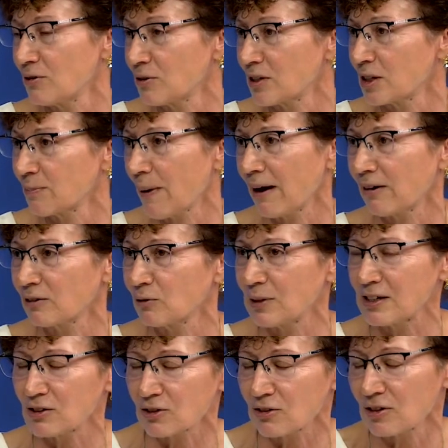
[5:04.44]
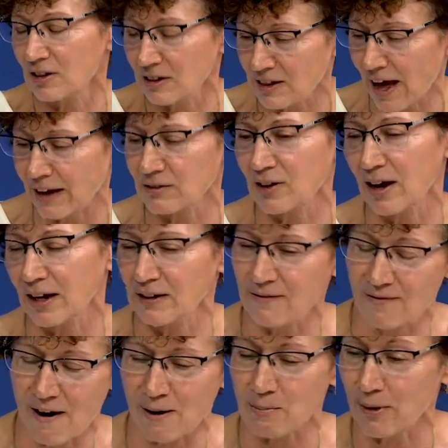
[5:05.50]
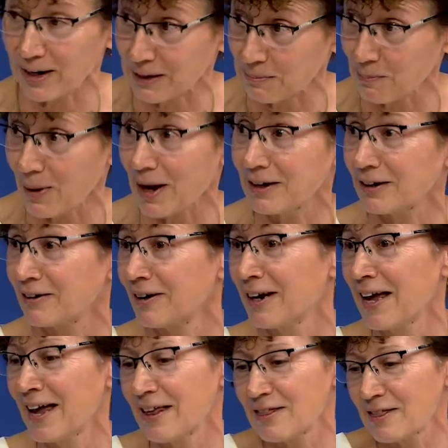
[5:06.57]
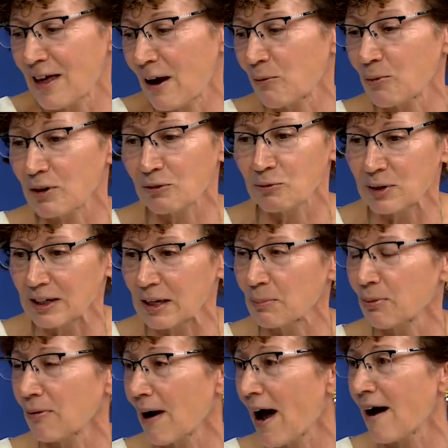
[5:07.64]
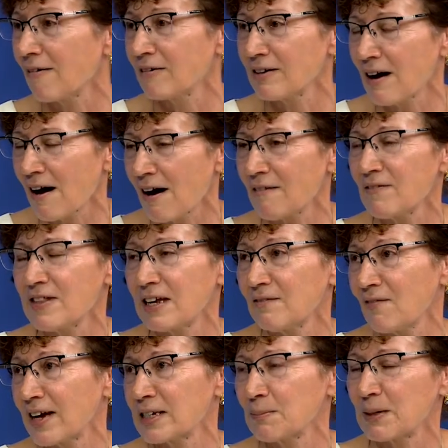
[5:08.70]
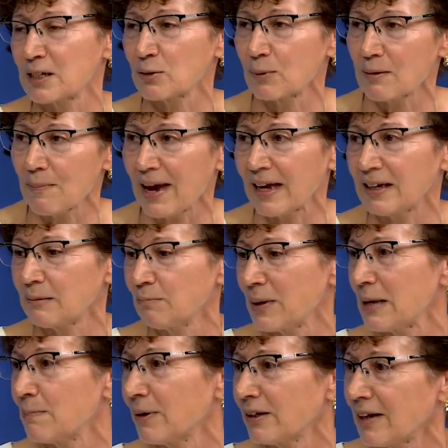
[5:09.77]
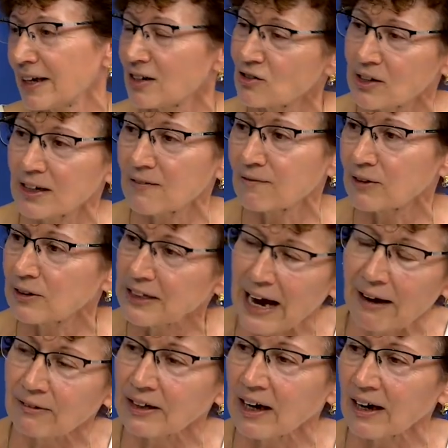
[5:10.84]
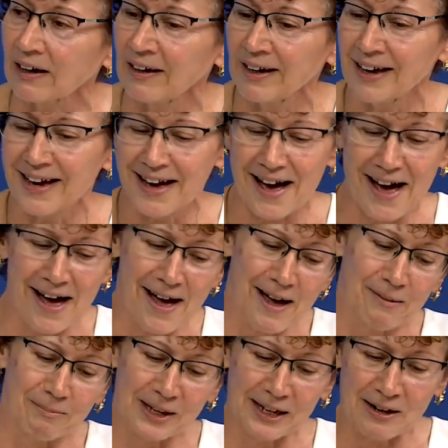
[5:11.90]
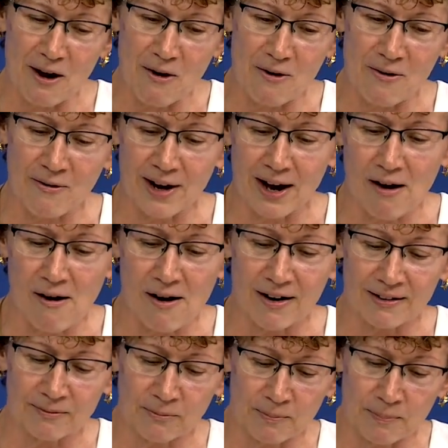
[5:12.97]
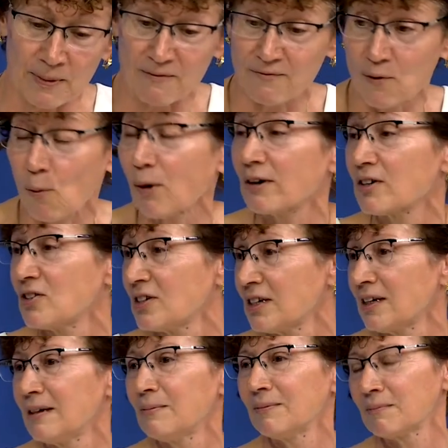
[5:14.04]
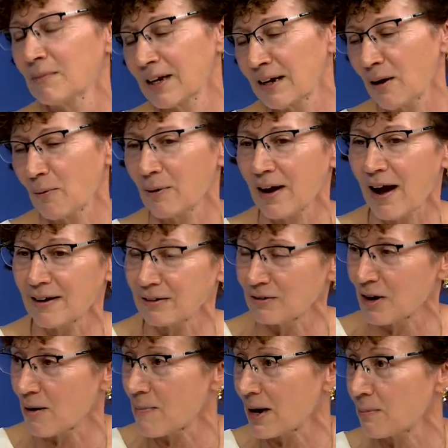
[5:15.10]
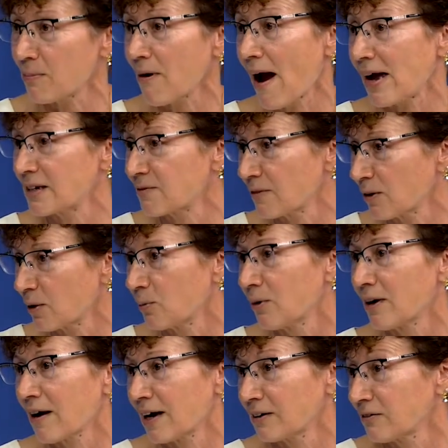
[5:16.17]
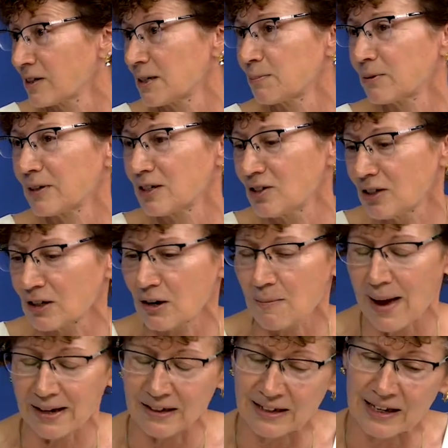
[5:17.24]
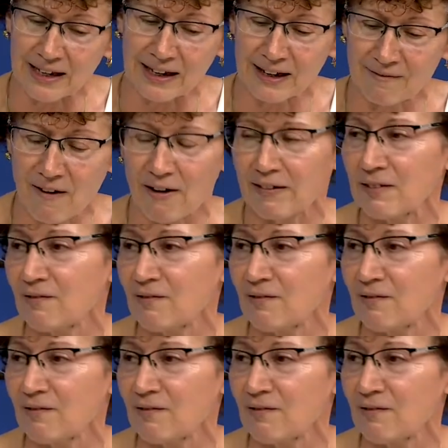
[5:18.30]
use inspired research, that that's kind of our bread and butter, that we're really proud of the investments we made in people like Jennifer Doudna, um, you know, uh, before she, you know, got her Nobel Prize for her work on CRISPR and genome editing of our